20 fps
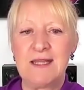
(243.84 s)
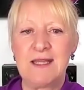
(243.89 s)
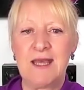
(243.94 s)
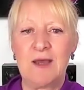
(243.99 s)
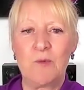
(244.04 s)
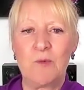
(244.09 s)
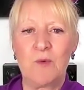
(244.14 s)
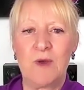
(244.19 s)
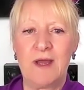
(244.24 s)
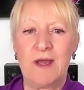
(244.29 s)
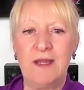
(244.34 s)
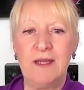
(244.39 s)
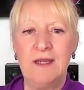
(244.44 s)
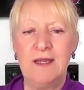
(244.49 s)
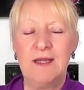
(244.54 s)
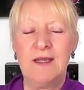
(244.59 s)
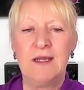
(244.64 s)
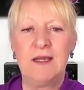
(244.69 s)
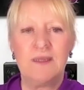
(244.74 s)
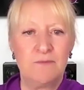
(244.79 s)
that way,
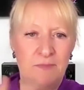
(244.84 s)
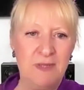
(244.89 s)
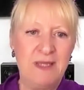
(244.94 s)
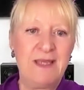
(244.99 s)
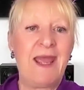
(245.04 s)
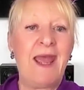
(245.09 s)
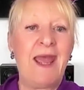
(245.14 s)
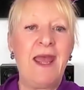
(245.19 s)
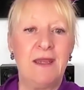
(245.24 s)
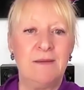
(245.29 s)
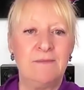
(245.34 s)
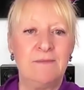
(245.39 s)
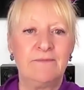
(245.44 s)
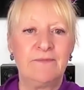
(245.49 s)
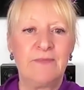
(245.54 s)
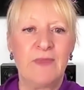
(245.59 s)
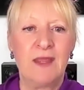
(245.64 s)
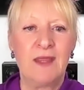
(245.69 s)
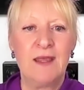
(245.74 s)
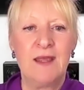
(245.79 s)
began.
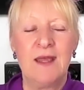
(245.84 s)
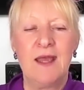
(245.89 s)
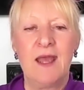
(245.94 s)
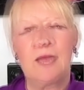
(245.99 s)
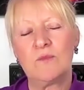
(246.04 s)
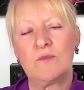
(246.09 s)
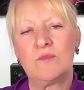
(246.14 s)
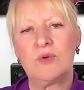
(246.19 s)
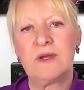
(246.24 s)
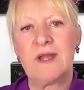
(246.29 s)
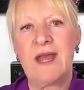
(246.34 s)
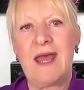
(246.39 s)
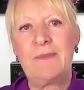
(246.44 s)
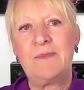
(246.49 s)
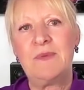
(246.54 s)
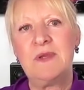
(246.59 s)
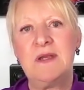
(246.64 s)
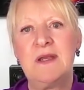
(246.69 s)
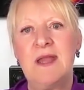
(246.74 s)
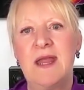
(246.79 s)
What
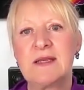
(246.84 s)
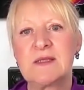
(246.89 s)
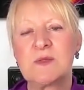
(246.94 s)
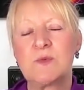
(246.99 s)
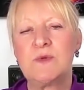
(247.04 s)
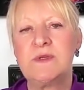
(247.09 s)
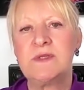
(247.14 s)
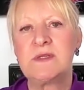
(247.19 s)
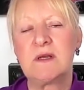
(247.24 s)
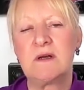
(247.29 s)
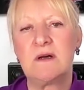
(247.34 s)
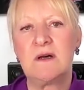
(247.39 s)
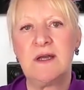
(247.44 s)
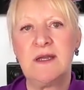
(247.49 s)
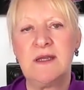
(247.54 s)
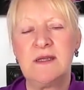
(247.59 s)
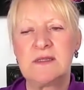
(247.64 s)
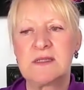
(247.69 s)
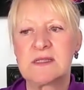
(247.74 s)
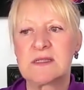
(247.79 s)
happened next was
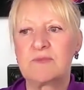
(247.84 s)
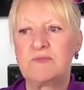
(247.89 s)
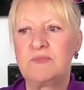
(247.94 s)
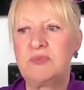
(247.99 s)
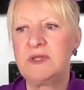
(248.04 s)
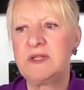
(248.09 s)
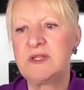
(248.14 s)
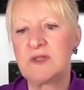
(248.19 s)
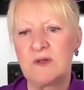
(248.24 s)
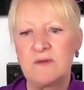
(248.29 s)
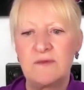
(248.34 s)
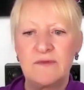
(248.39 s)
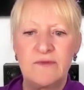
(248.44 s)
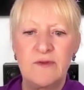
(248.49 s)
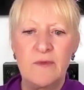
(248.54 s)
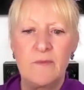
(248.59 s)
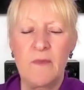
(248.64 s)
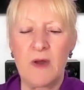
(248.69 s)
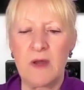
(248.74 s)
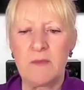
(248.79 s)
I split off
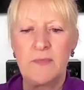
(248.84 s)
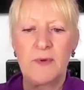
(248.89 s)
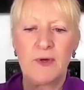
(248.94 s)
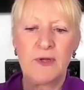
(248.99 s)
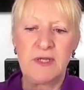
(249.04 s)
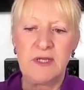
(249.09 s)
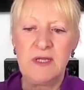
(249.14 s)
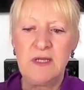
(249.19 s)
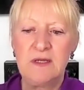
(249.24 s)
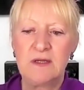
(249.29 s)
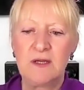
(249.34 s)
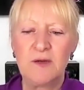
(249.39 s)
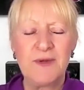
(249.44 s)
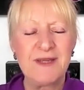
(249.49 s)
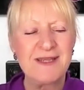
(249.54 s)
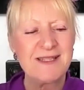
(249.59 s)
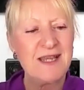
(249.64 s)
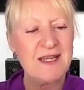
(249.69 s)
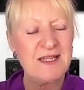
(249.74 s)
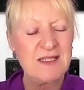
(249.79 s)
from my body. I
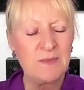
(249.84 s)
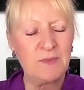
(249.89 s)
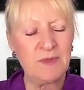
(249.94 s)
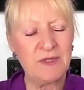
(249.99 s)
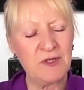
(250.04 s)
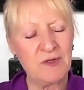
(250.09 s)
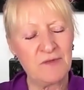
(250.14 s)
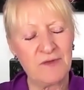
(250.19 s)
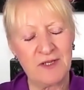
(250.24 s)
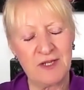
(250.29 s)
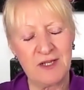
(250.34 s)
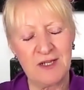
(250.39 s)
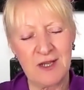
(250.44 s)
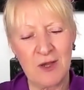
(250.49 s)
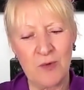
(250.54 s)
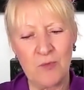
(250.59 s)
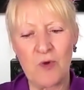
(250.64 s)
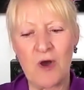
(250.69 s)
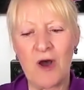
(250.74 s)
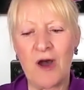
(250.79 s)
always say split off, I don't
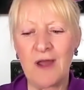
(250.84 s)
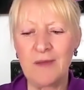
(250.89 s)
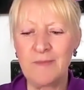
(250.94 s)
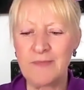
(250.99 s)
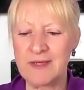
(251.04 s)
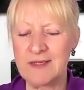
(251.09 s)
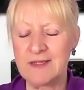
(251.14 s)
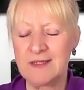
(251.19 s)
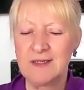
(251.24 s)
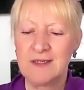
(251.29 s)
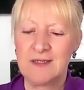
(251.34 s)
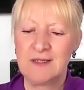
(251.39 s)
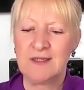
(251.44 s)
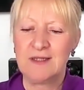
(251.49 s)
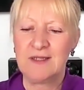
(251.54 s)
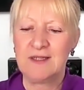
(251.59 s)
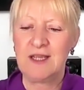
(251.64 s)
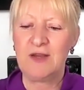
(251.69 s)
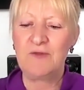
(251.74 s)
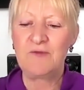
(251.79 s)
know why, but
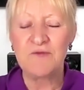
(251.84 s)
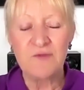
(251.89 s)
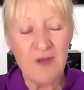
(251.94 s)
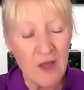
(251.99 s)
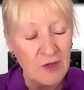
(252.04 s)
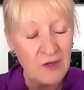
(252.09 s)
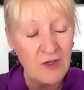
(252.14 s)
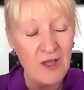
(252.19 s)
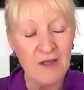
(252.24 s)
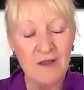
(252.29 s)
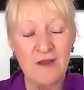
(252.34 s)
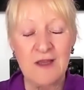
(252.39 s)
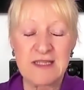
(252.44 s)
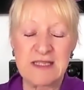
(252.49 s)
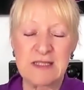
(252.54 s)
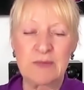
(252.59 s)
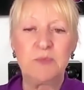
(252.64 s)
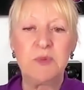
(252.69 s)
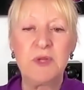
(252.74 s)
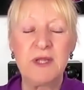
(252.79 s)
it felt like I
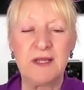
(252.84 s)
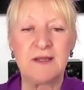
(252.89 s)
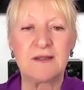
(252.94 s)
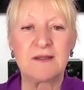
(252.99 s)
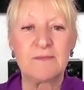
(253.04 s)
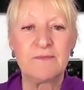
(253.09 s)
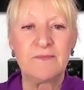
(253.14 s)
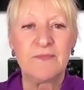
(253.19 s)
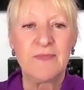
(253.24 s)
split